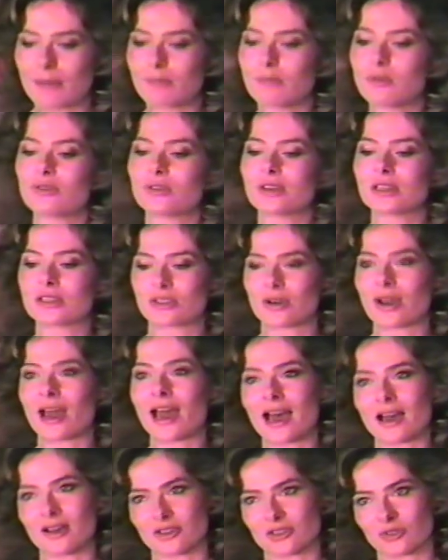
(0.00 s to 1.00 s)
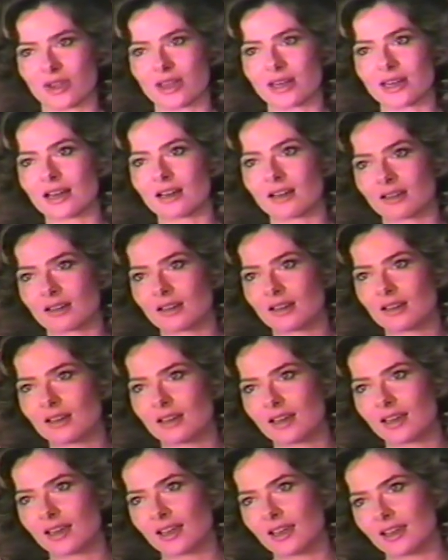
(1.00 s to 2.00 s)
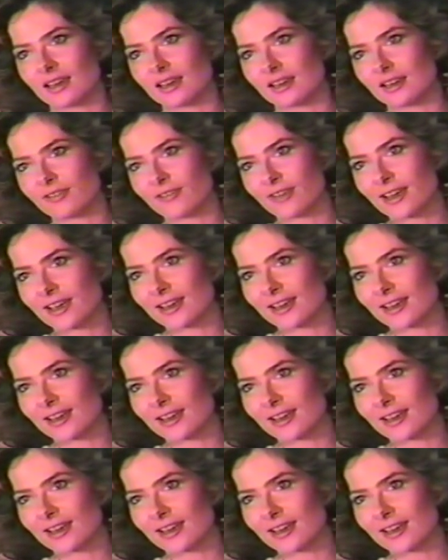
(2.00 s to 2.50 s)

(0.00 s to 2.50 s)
I'm moving to a house right now, and